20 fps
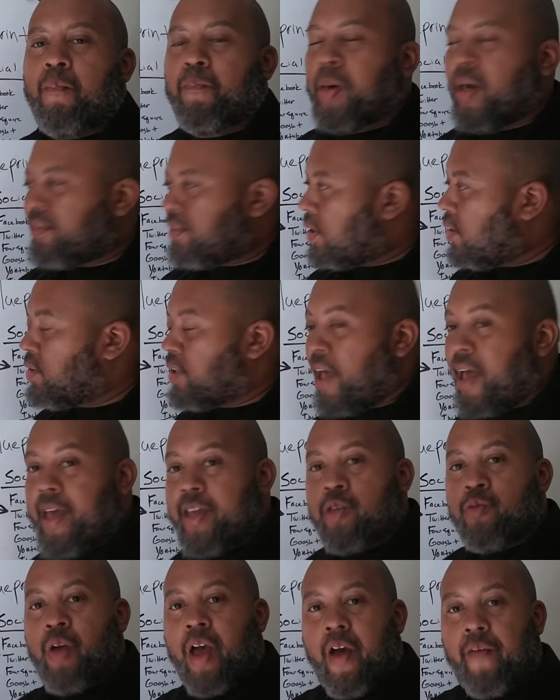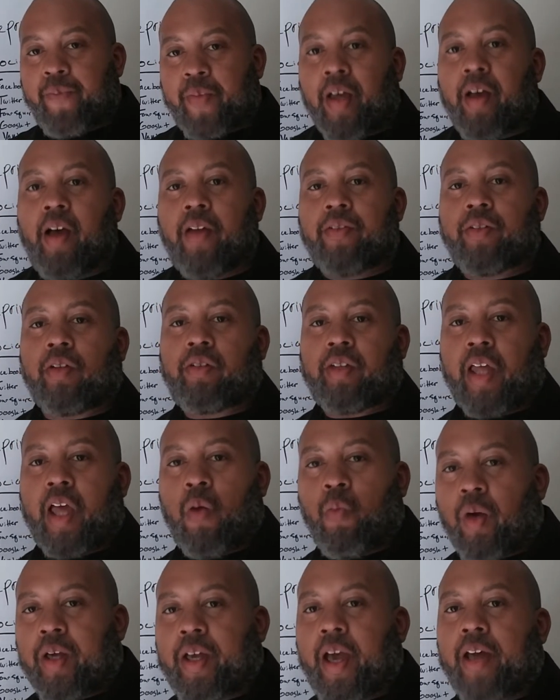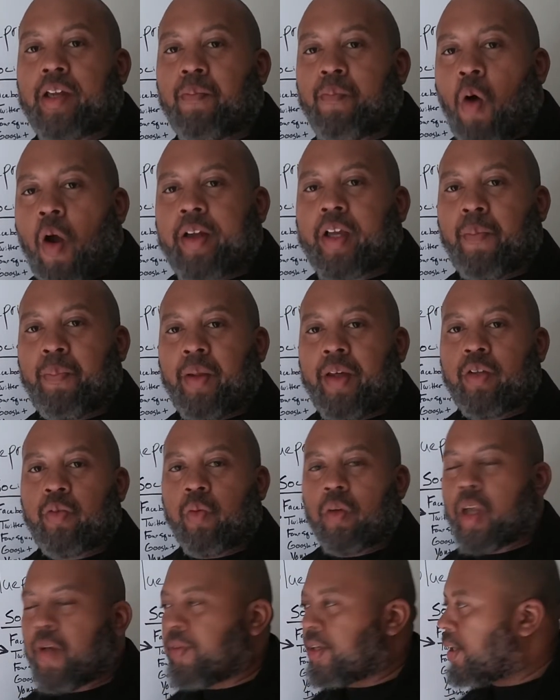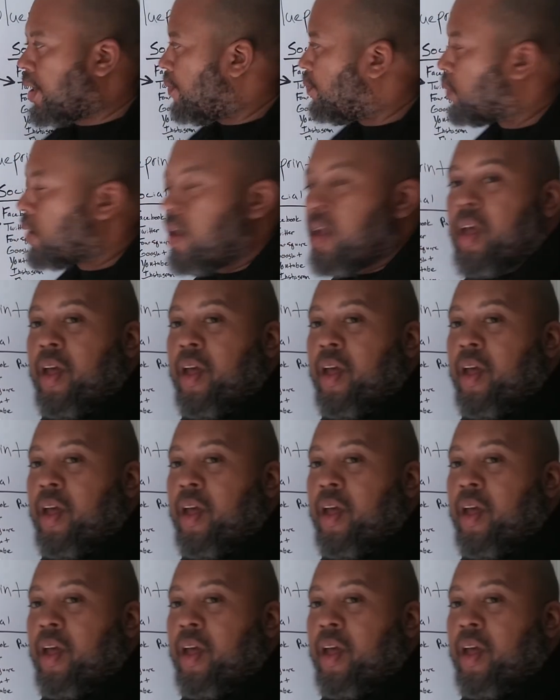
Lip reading: But today you have to understand what kind of marketplace we're living in.